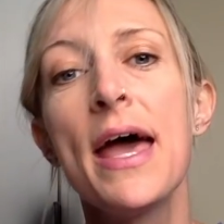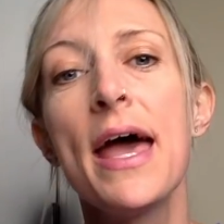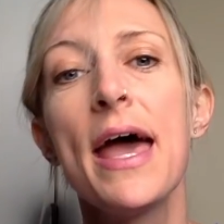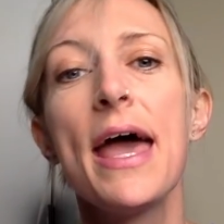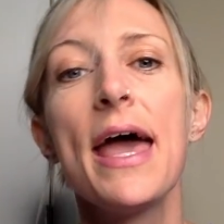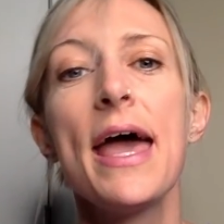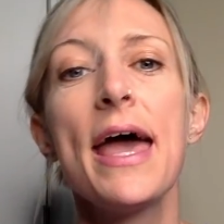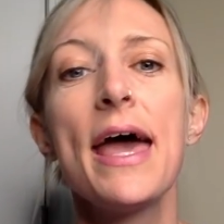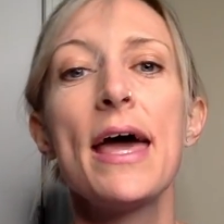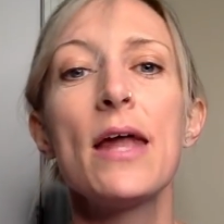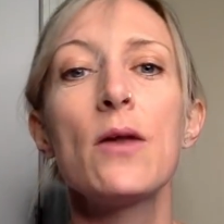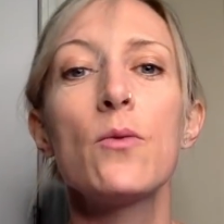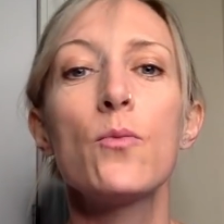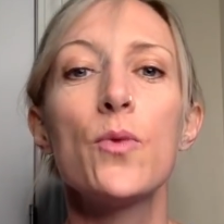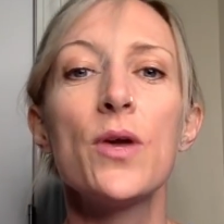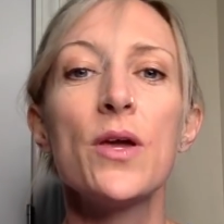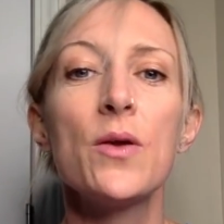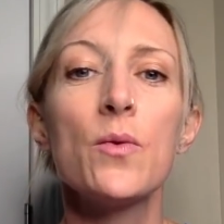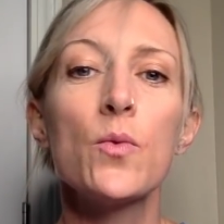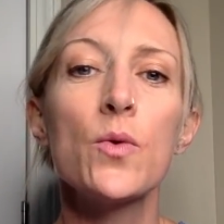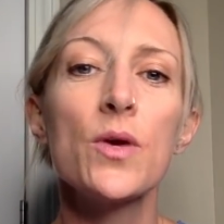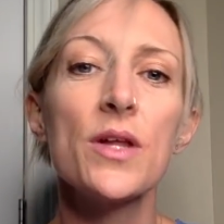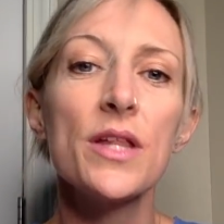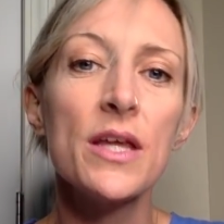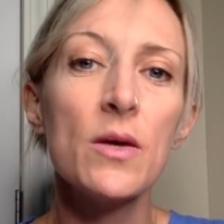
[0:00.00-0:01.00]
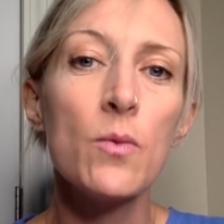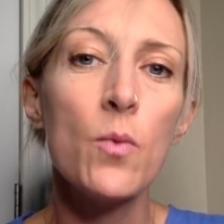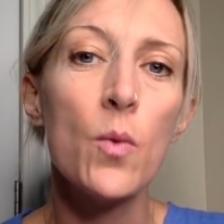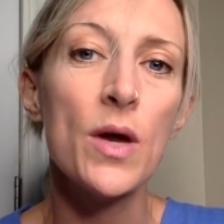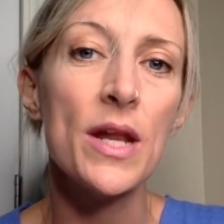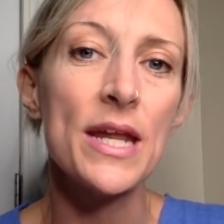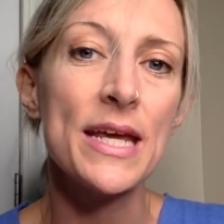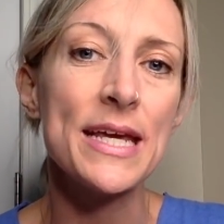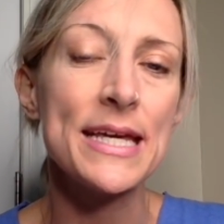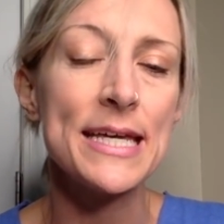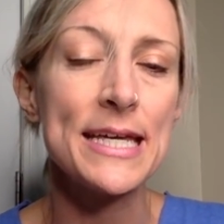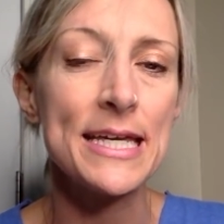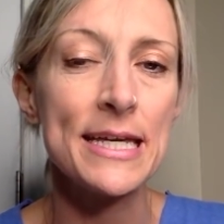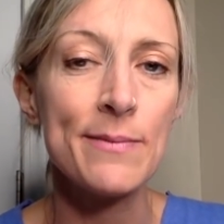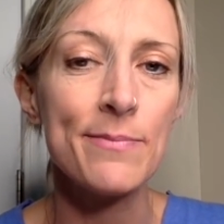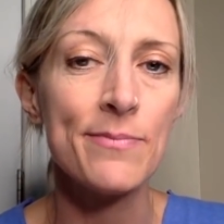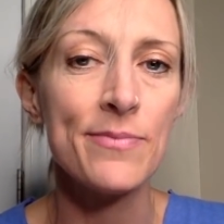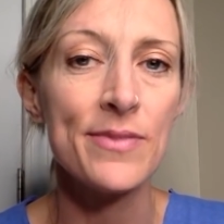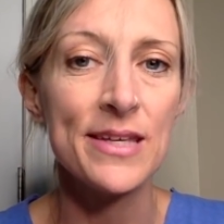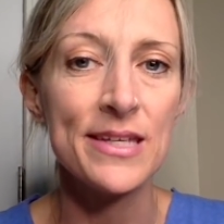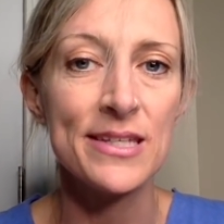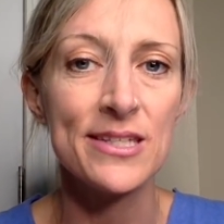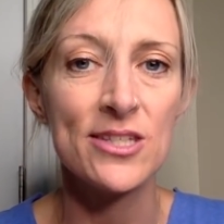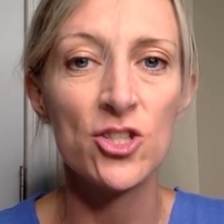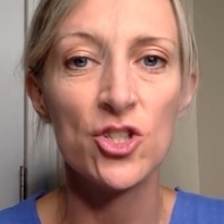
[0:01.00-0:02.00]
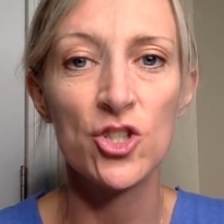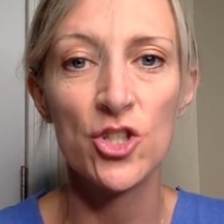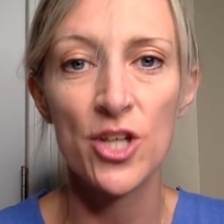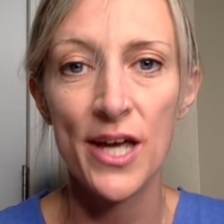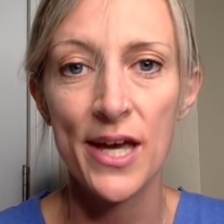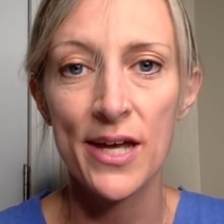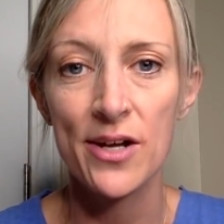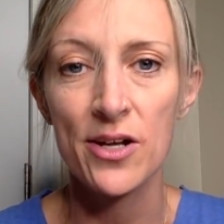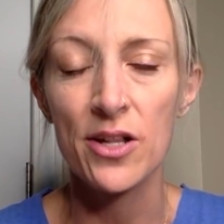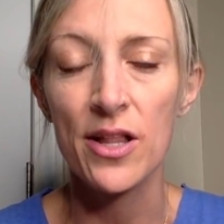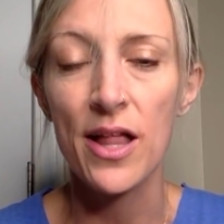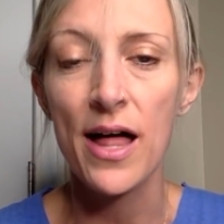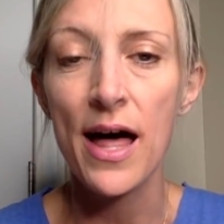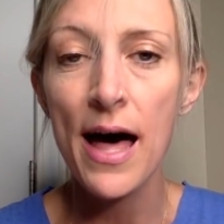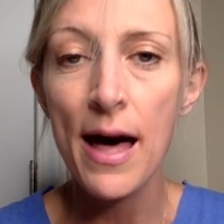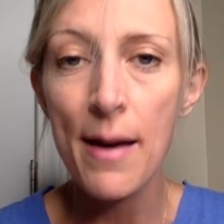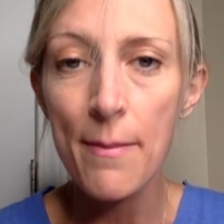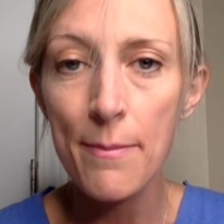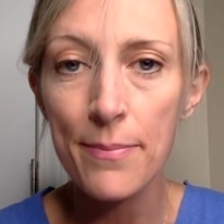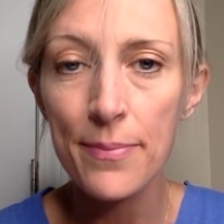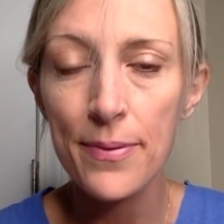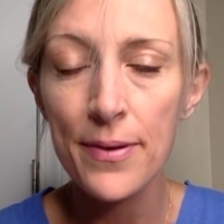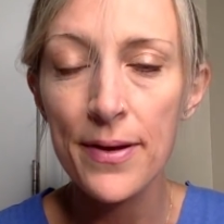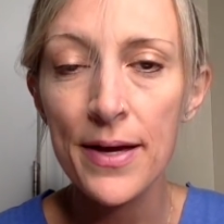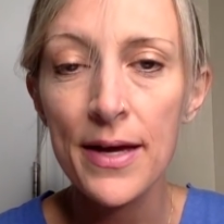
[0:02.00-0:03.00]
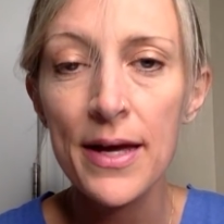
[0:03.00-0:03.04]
and we really want to keep this channel up